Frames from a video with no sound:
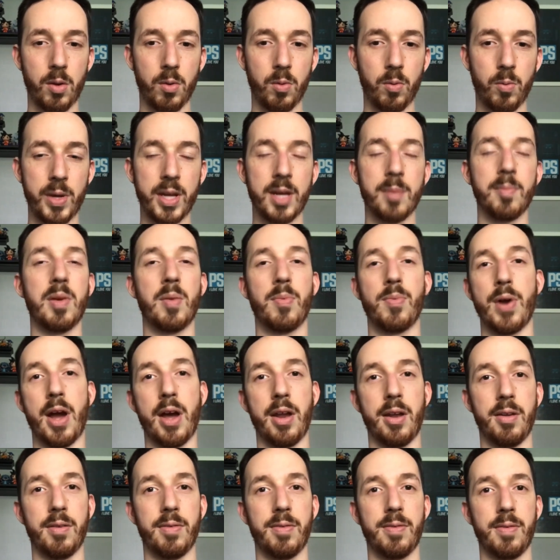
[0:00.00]
we can be
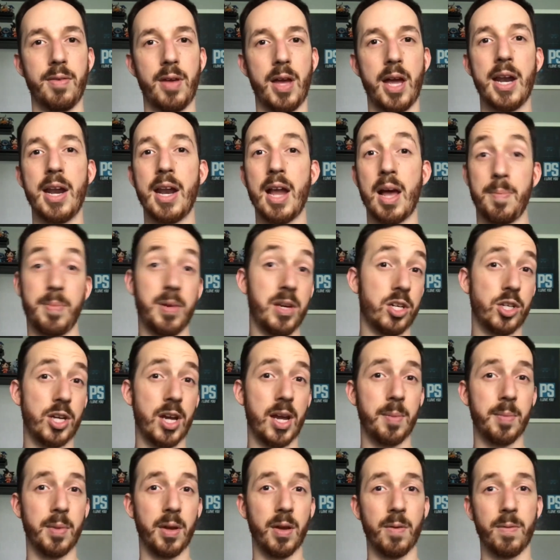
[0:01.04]
proud of and not be
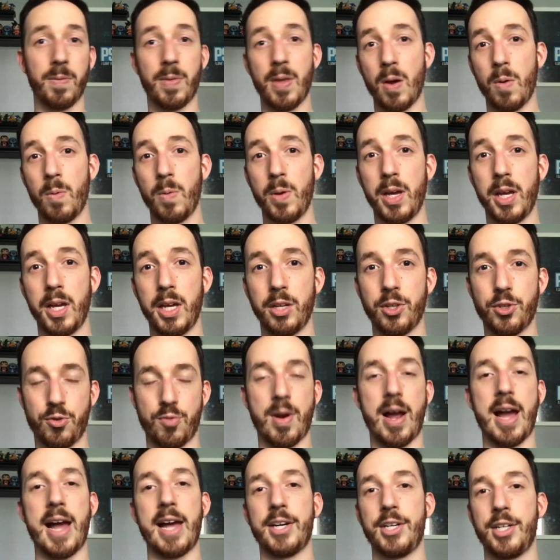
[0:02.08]
ashamed of, that we
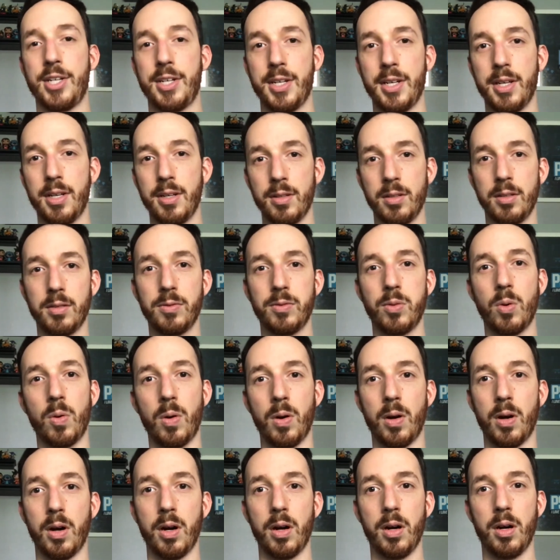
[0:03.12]
trashed
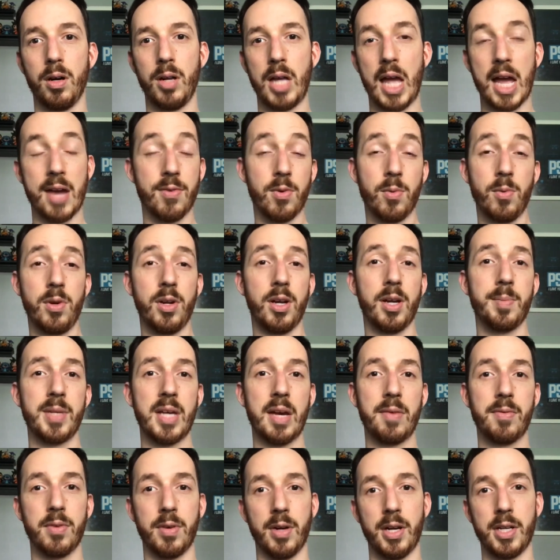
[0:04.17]
for everyone who comes
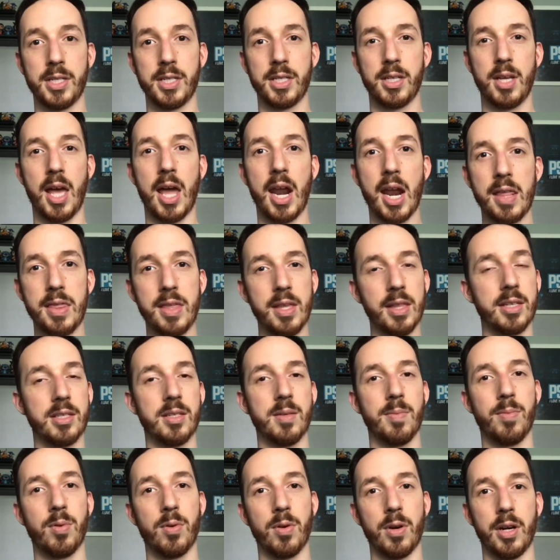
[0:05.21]
after us. And I think that's
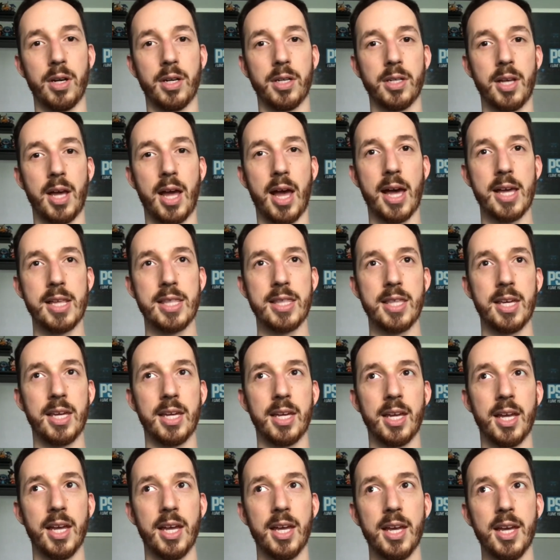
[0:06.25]
important. I
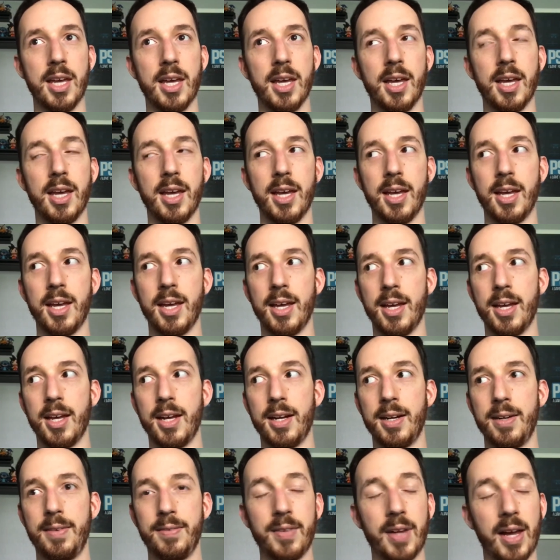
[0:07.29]
think,
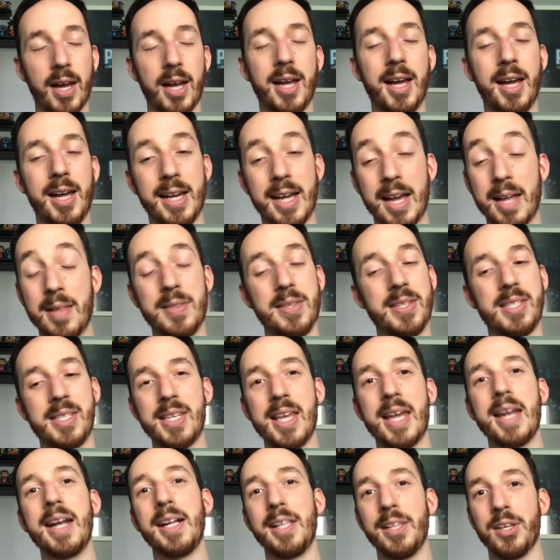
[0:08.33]
this is
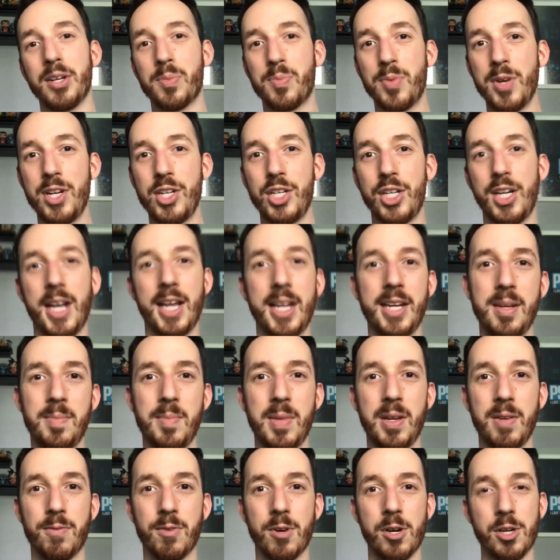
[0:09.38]
getting a little preachy and I didn't
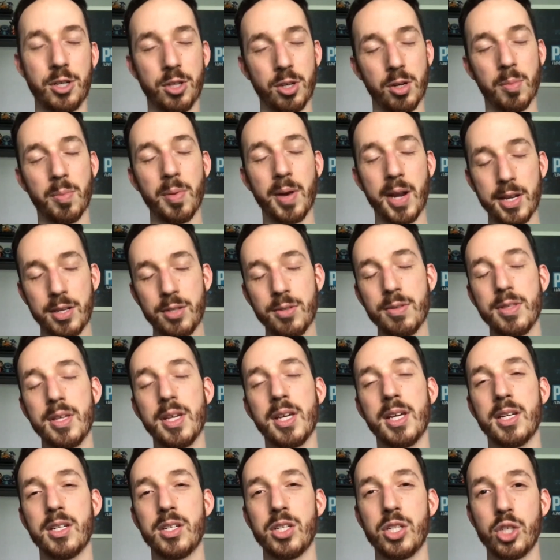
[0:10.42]
mean for it to, but I do
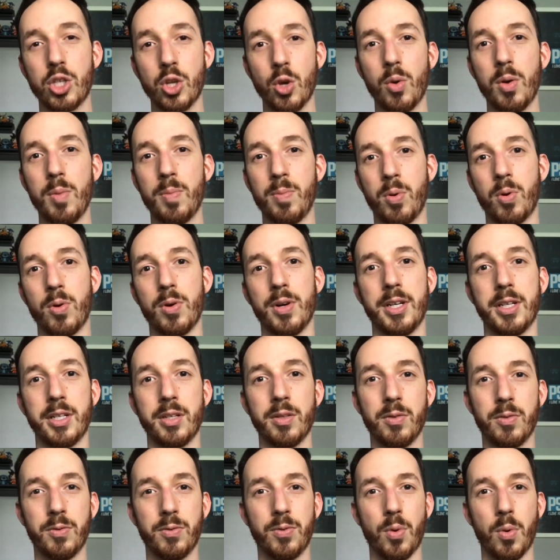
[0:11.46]
think it is so important
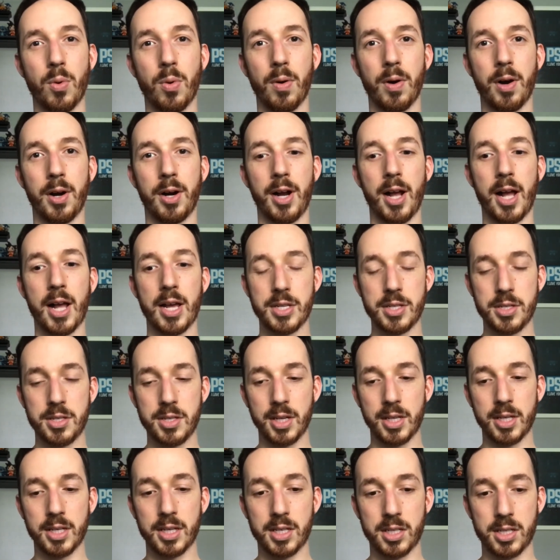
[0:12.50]
for us
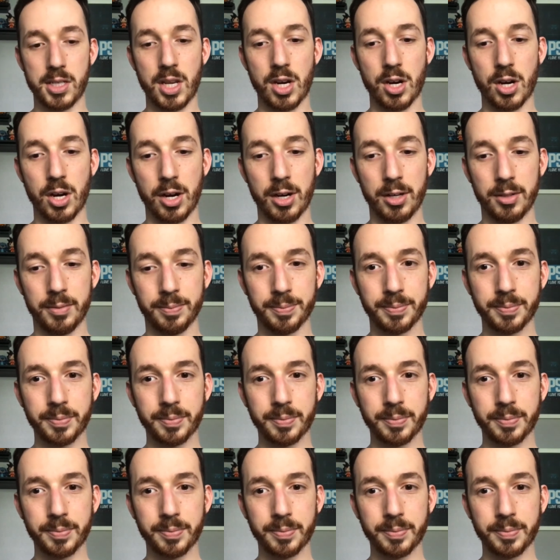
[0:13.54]
to consider